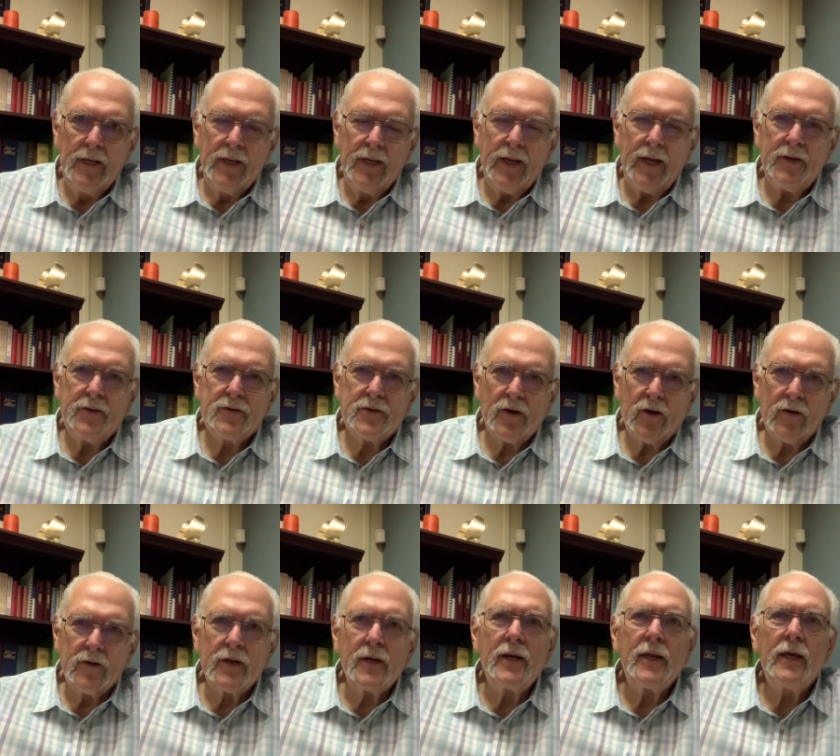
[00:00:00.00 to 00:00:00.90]

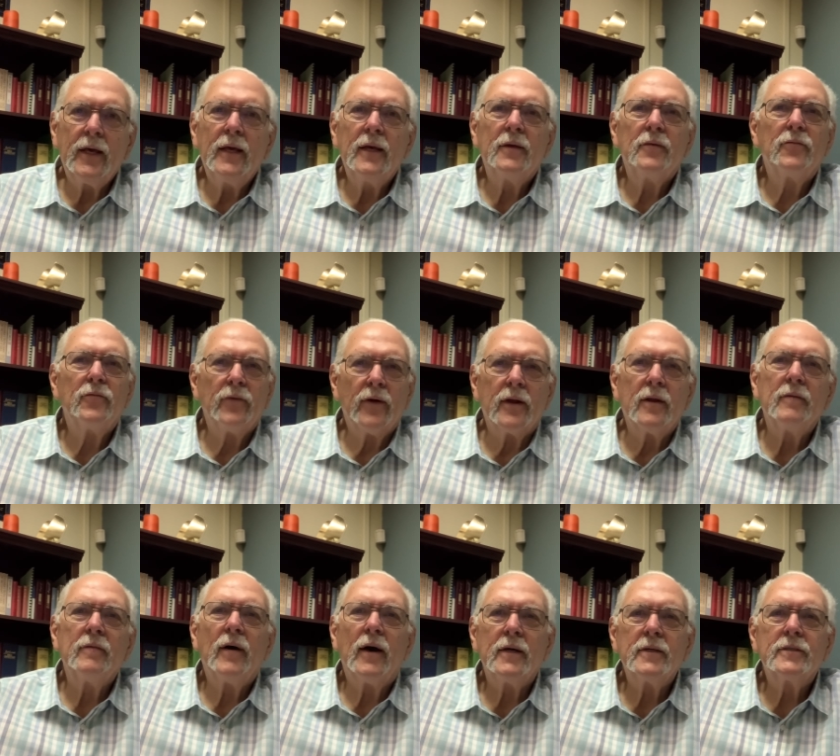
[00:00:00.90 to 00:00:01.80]
eternity in front of
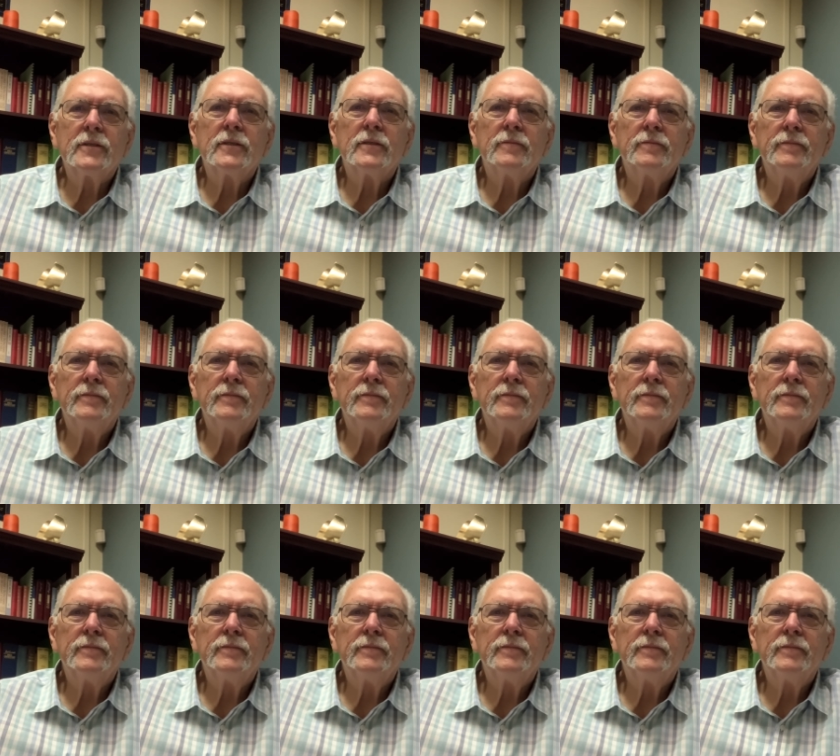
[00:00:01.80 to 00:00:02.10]
us.